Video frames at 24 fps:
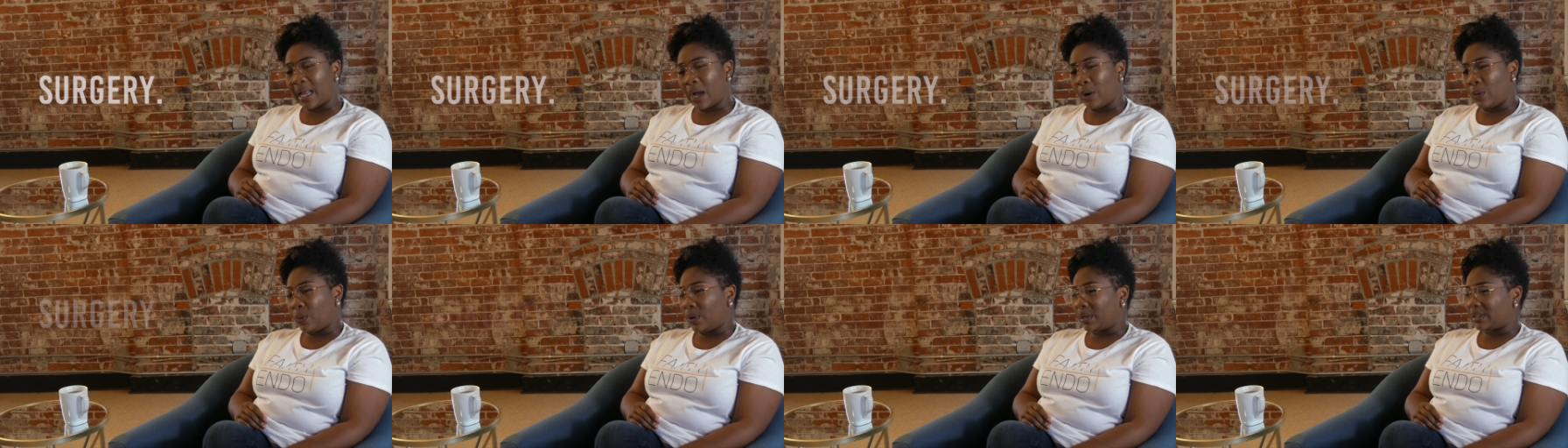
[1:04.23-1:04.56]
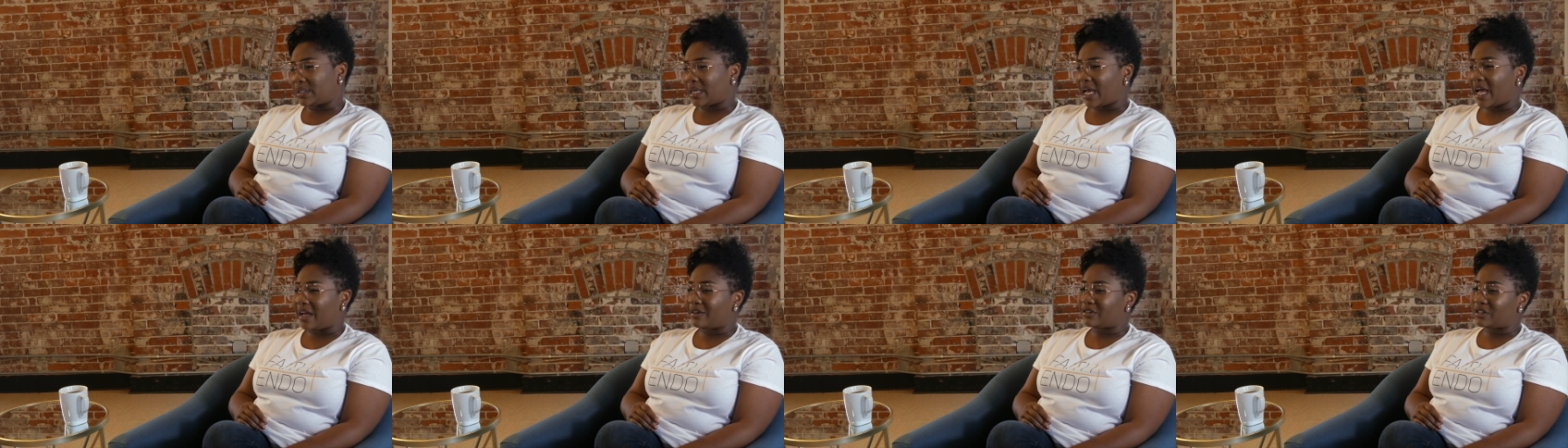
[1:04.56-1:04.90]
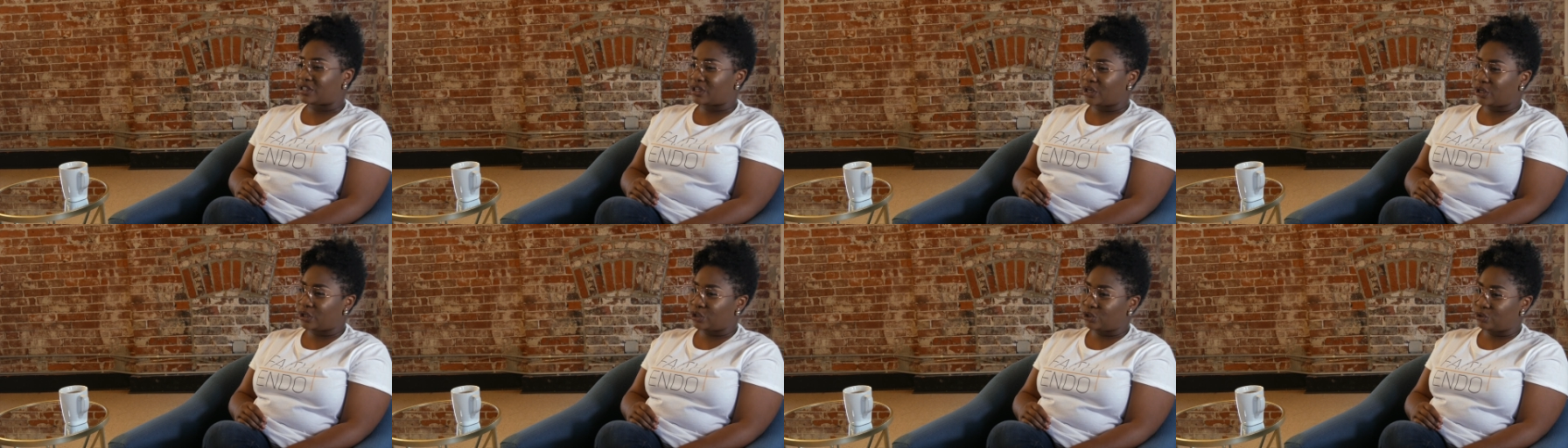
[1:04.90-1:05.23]
not want to have
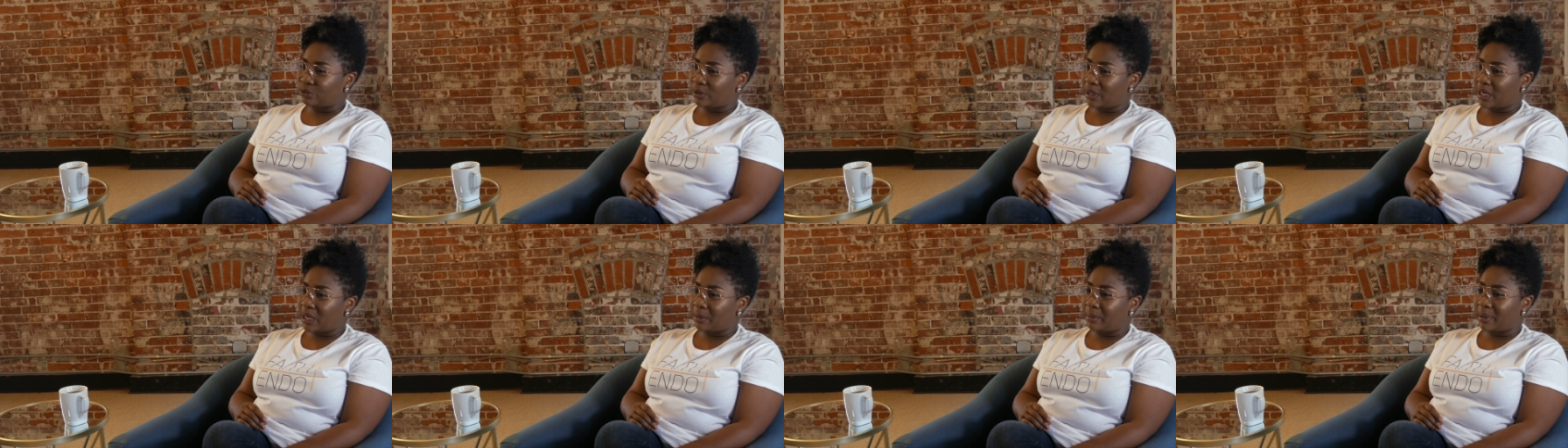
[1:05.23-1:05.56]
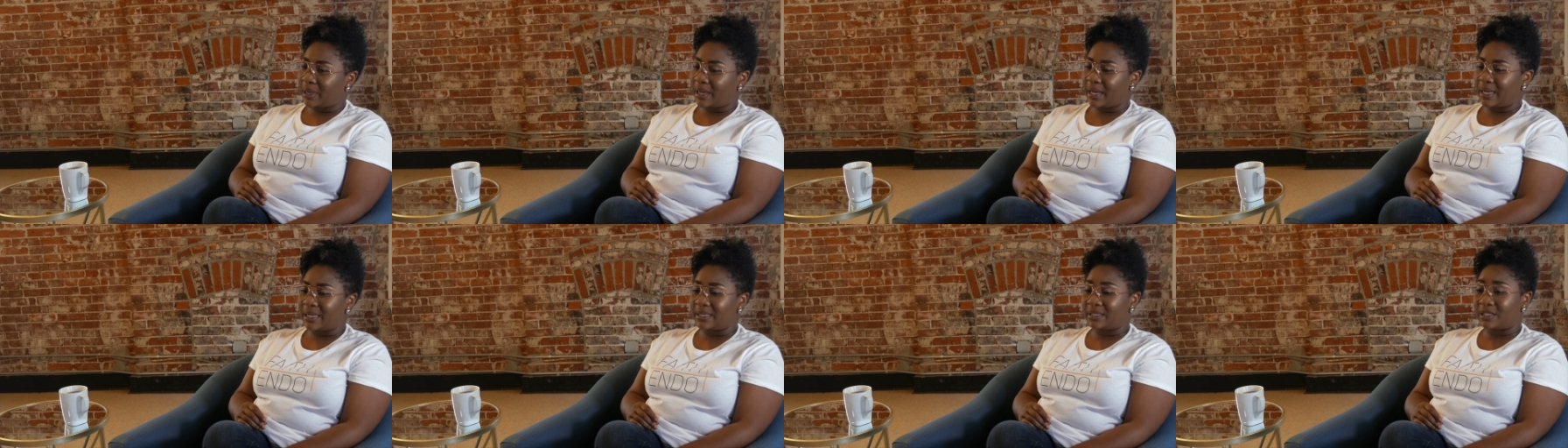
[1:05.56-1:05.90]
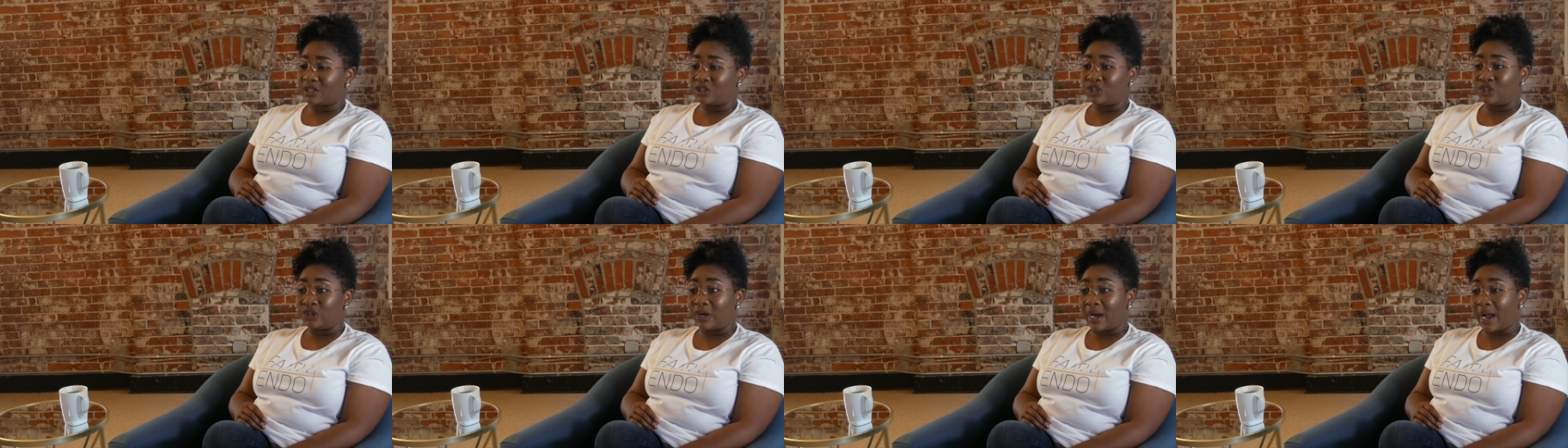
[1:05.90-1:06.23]
surgery because
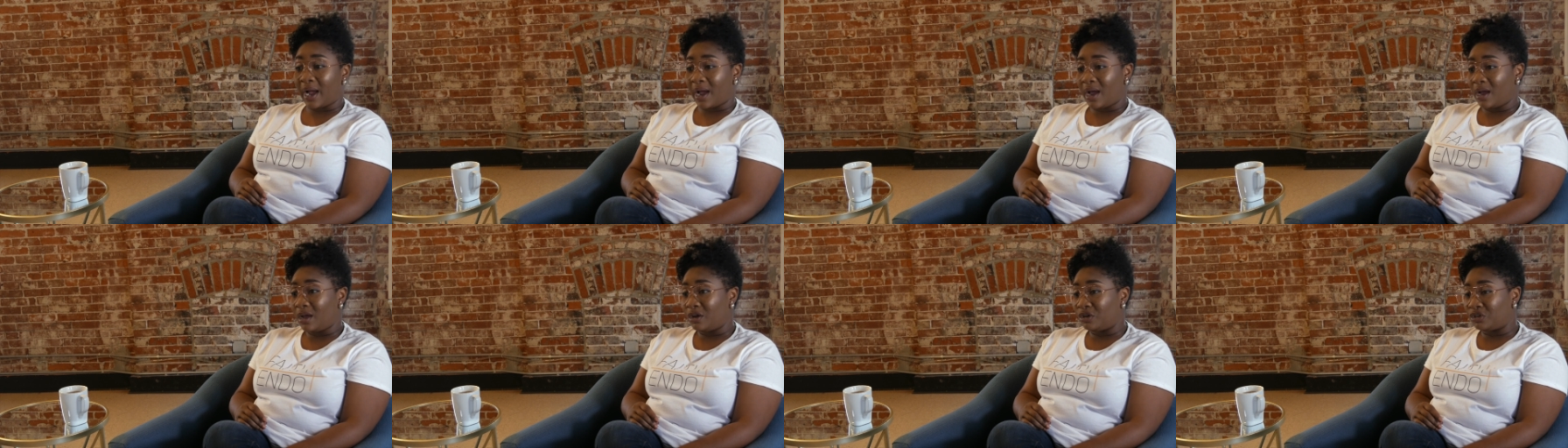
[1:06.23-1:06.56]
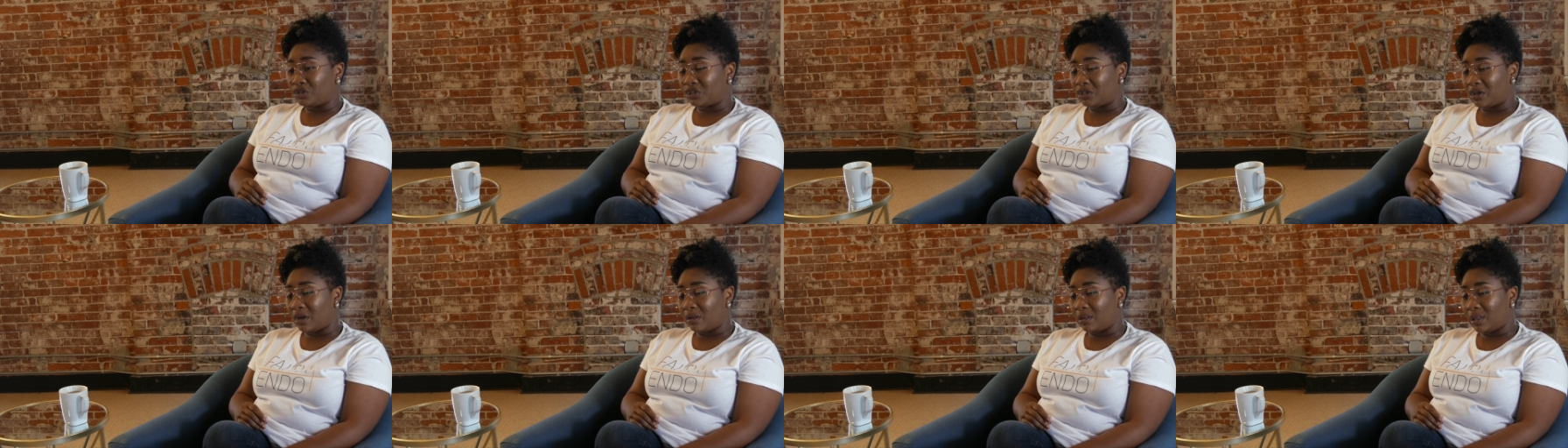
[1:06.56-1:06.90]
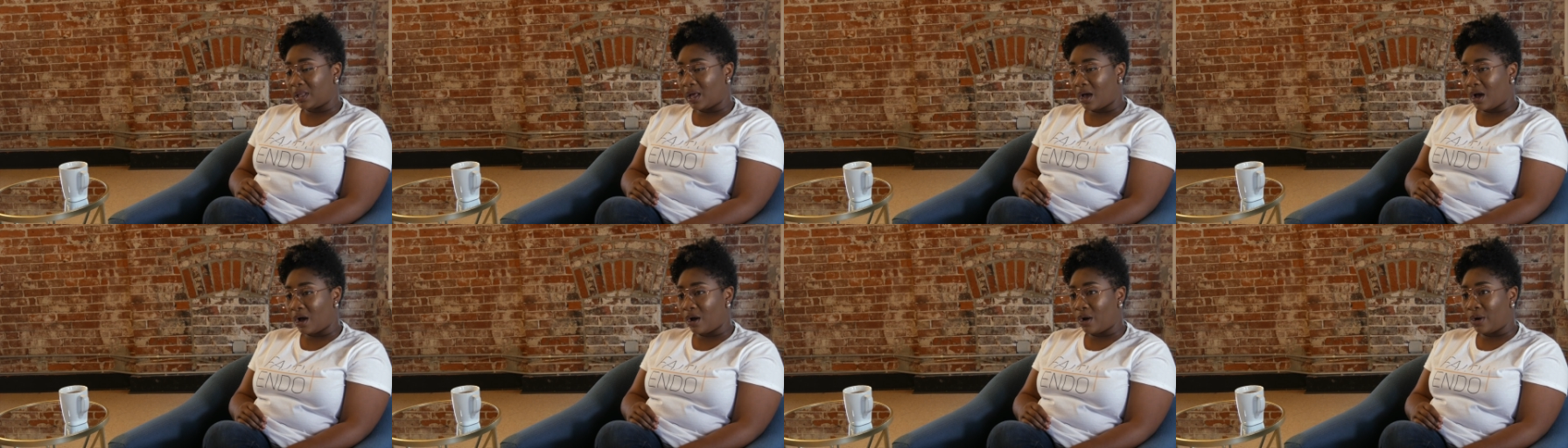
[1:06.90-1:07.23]
since your iron is so
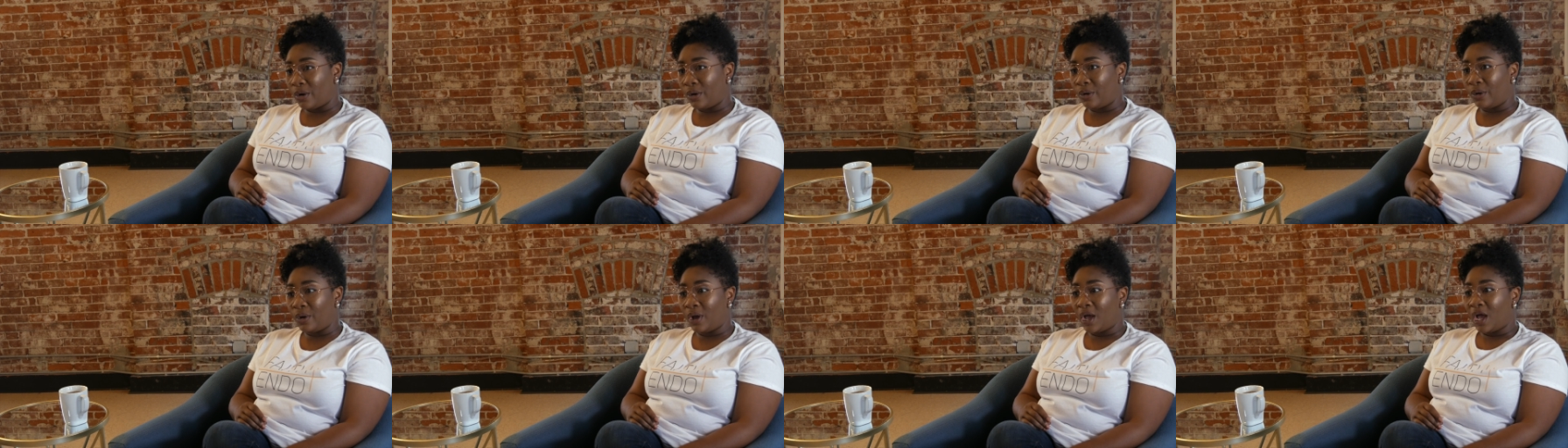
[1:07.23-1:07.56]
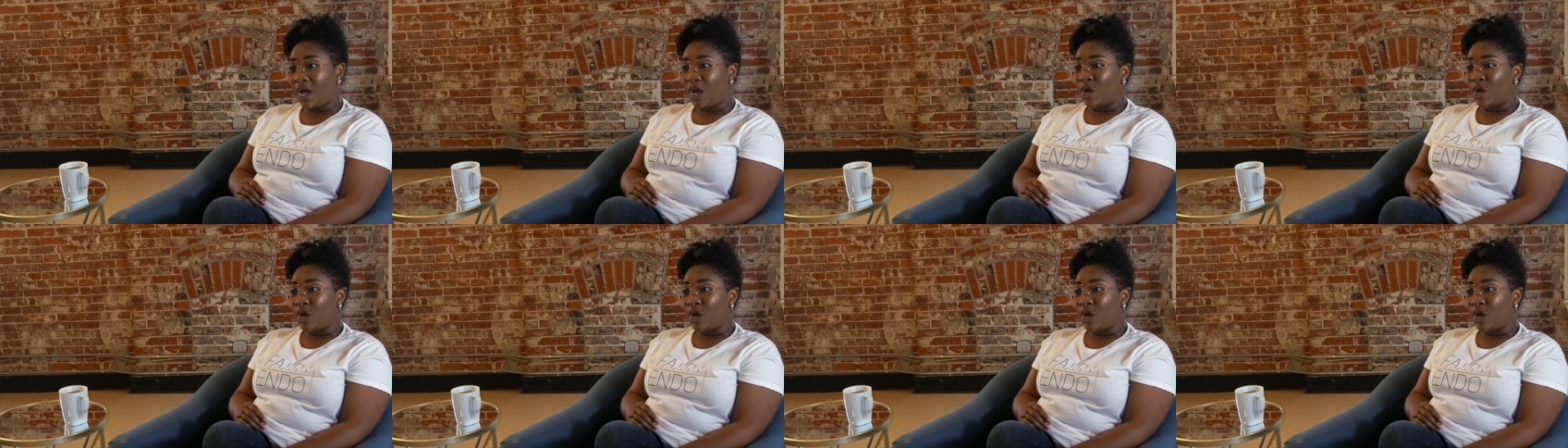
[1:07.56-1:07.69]
low,